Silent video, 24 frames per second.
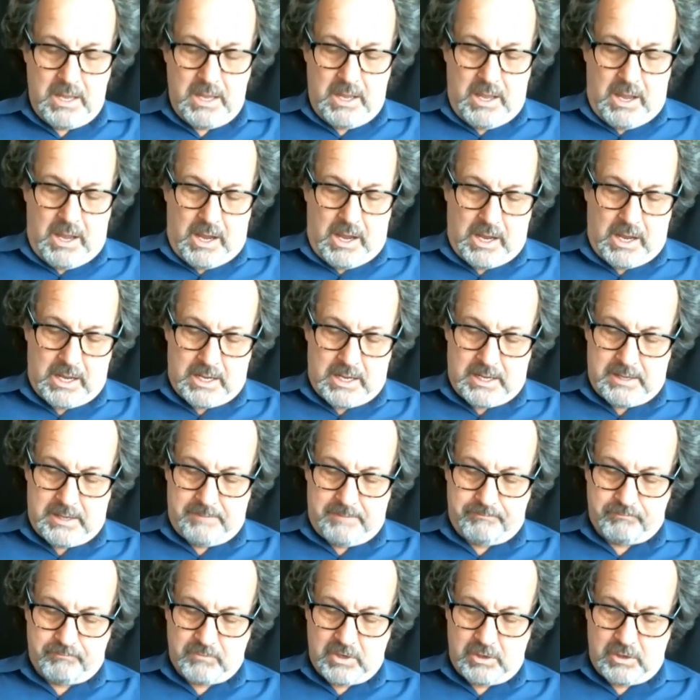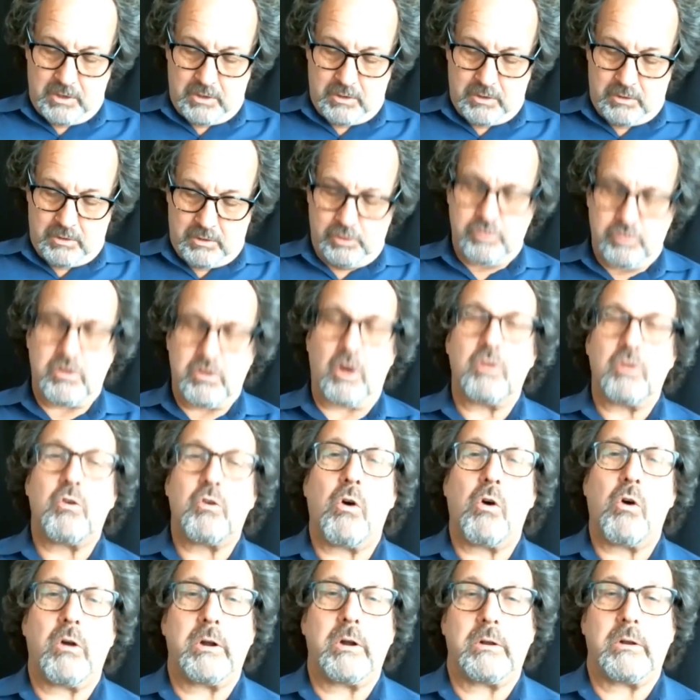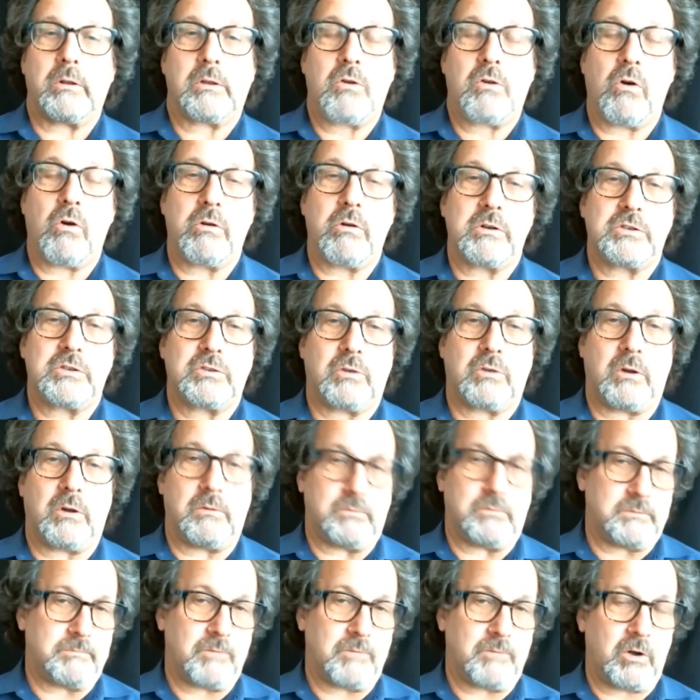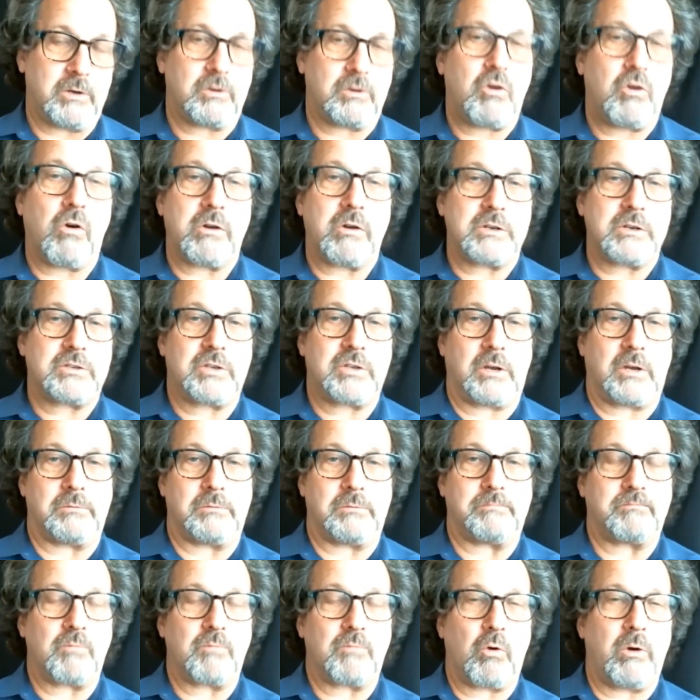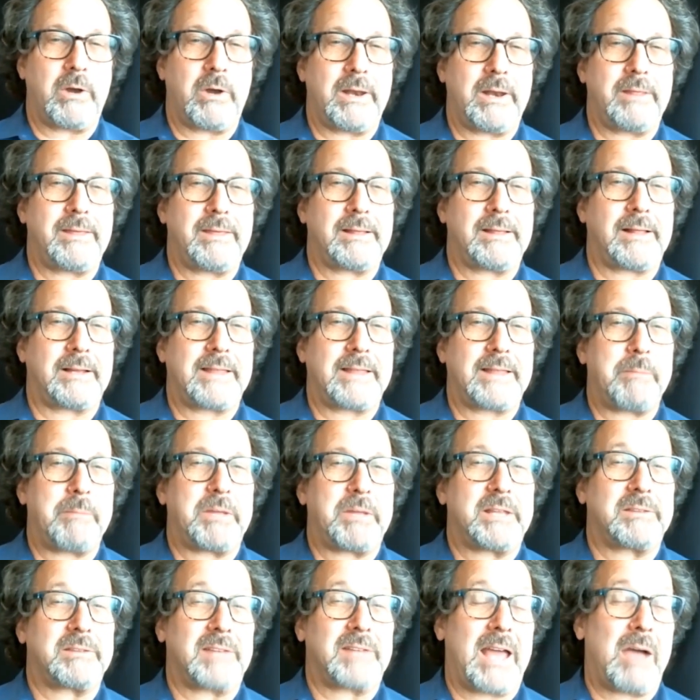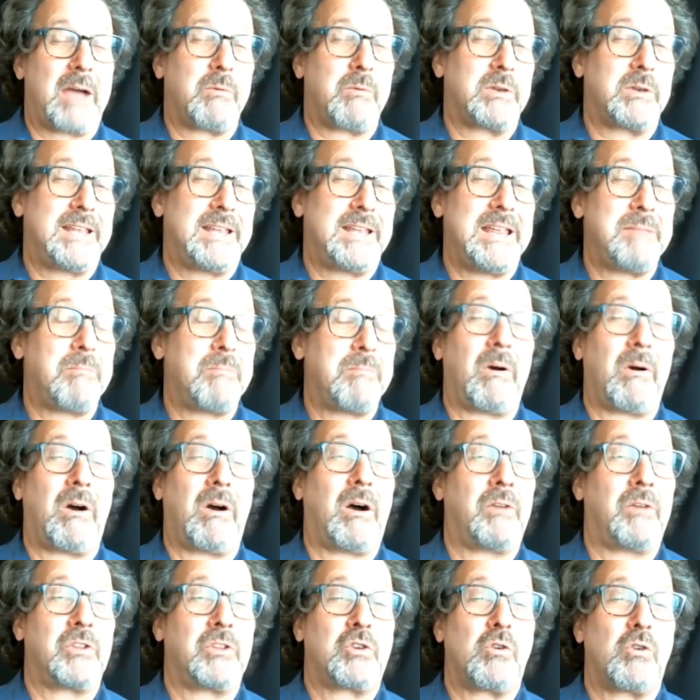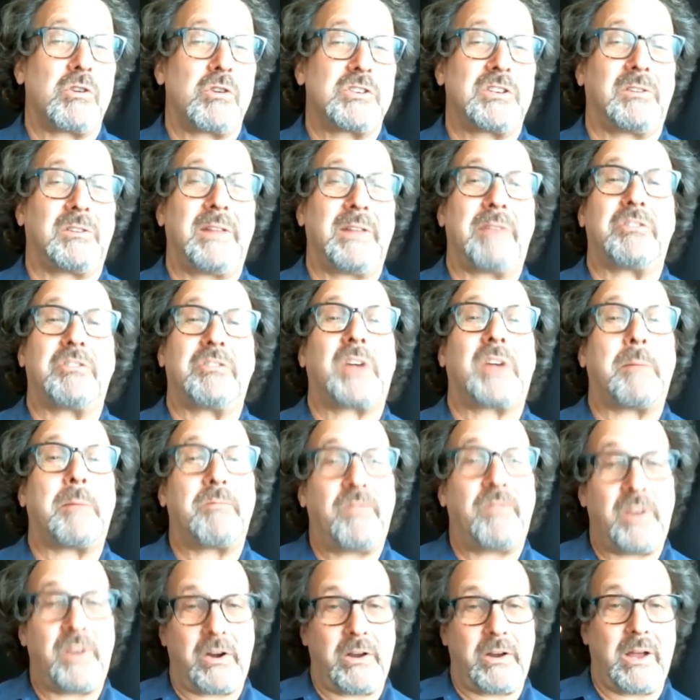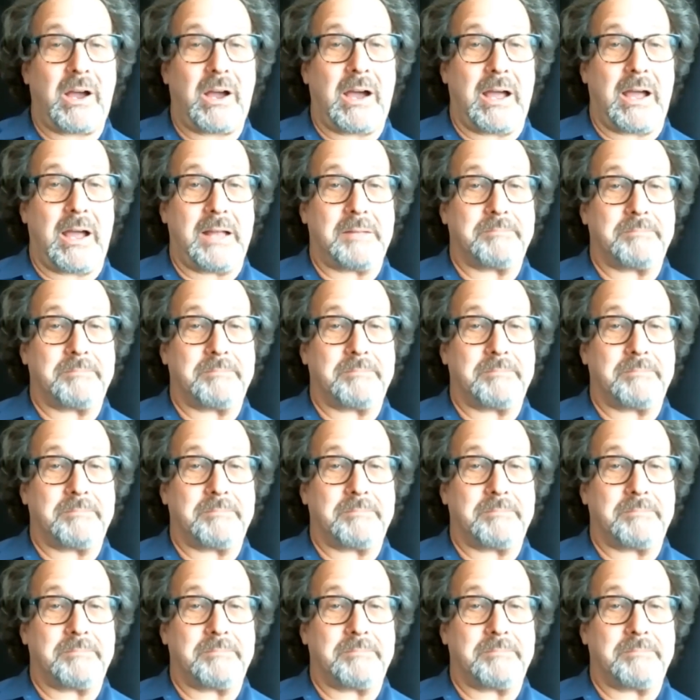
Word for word: uh, or cortisone or anything like that? Because that would keep the cortisone levels up very high.